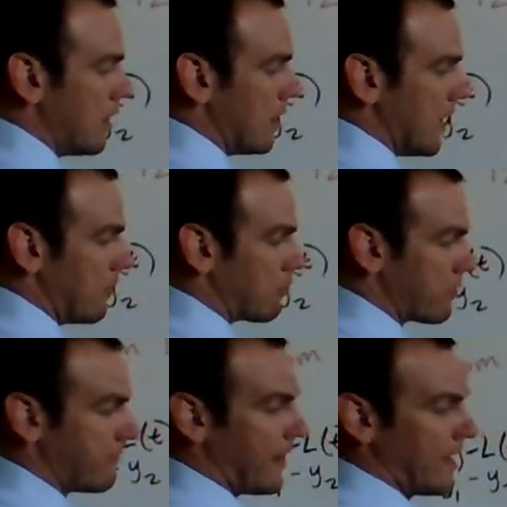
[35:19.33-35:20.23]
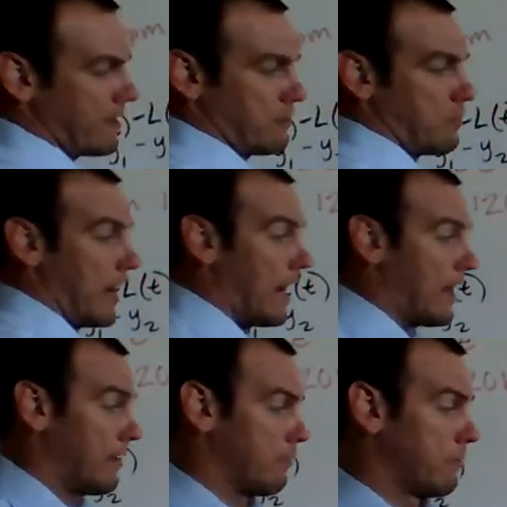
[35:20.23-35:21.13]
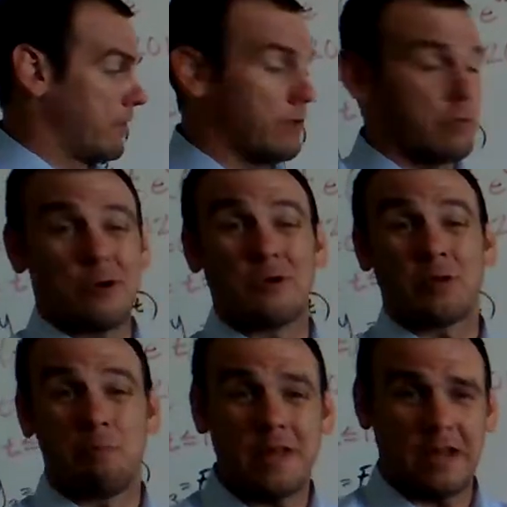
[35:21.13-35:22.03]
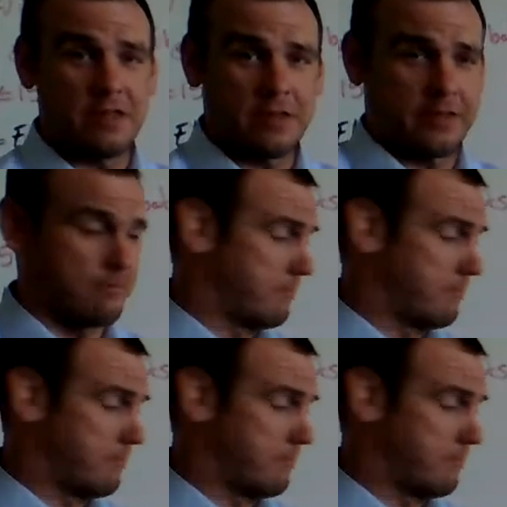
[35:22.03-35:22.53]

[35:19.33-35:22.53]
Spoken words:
And we're dividing by really what was minutes.